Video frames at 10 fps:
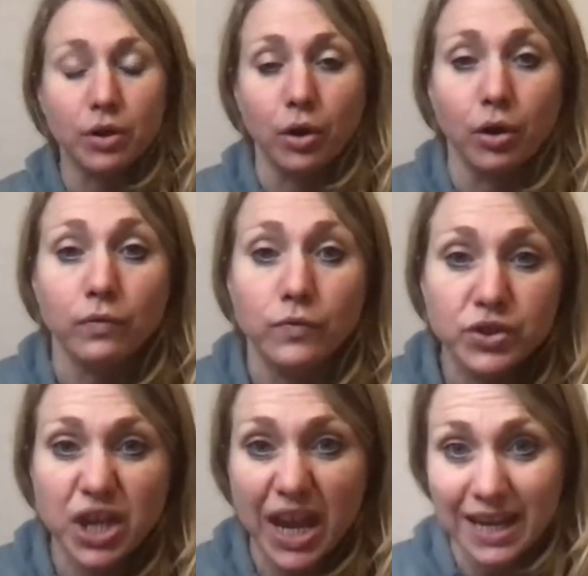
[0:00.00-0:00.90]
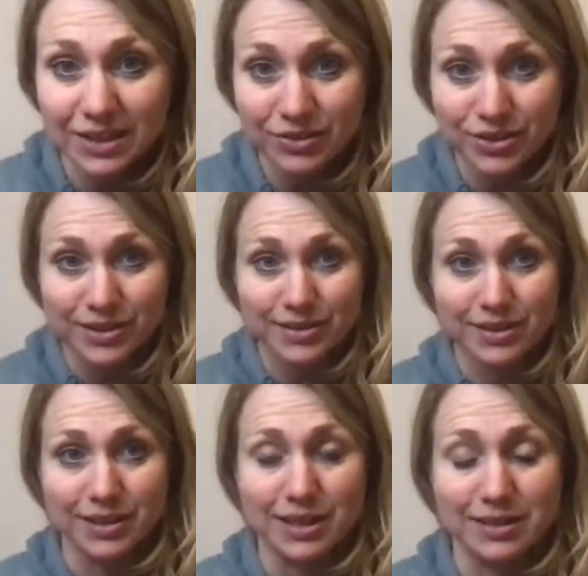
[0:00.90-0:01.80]
of changes
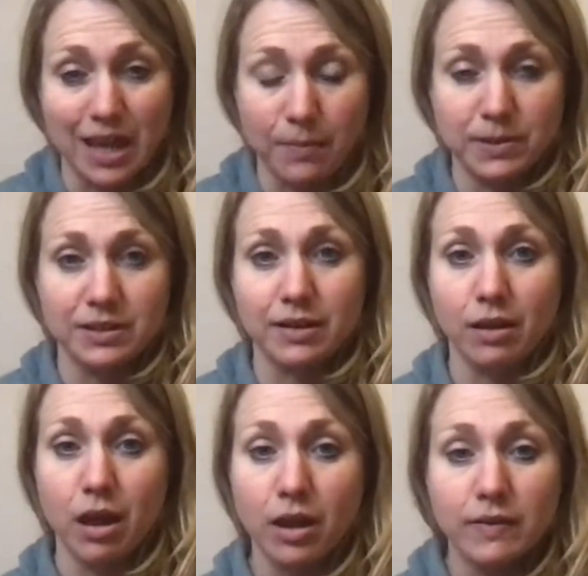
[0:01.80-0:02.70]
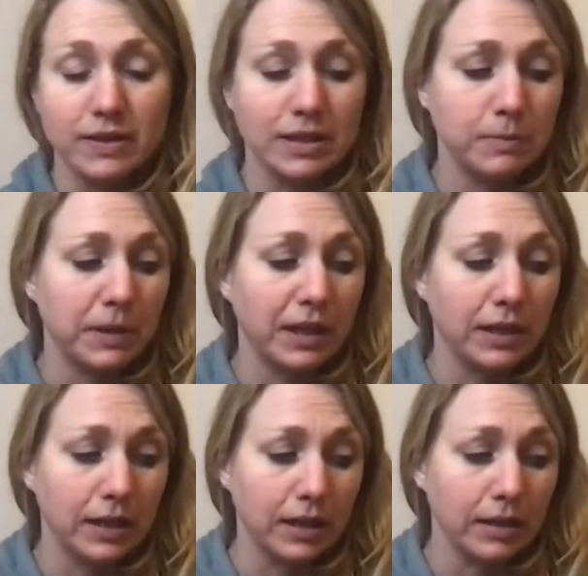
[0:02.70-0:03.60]
that has happened in our lives has
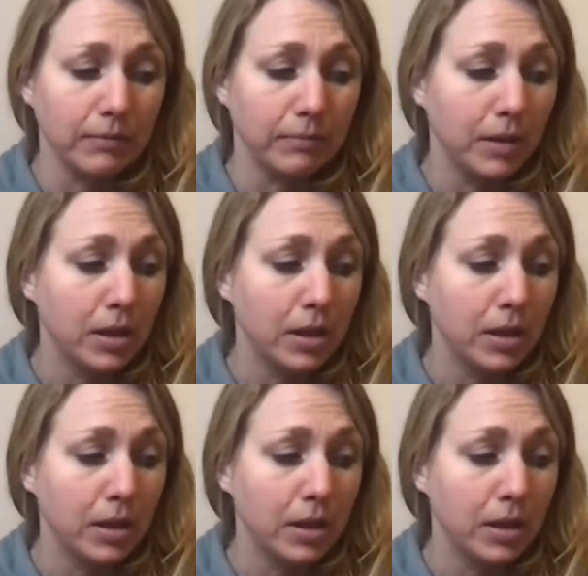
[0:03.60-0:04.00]
been